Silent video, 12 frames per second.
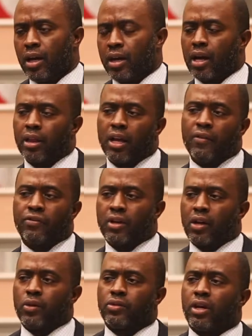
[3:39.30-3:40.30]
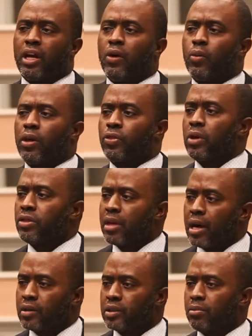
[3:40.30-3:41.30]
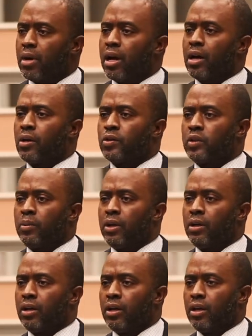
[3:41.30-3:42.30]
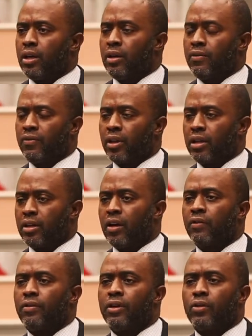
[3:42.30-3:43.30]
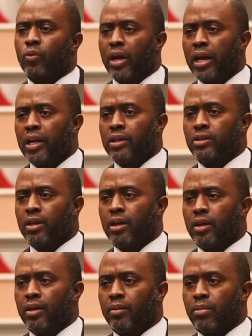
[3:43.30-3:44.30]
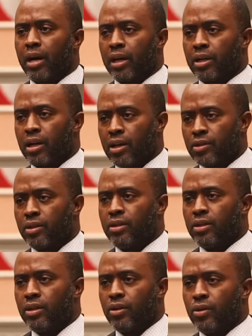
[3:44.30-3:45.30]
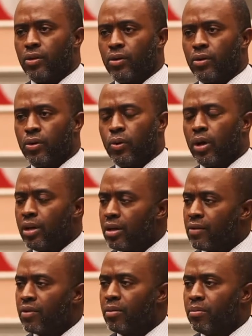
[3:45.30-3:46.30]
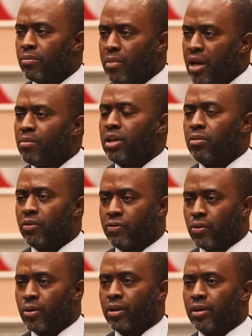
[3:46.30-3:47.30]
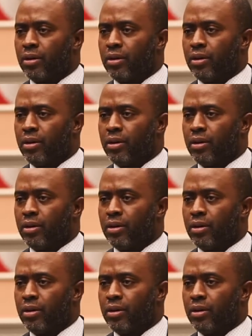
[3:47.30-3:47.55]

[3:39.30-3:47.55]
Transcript: And I left San Jose and went 3,000 miles to be in Philadelphia and raised by a cousin who had never met me before.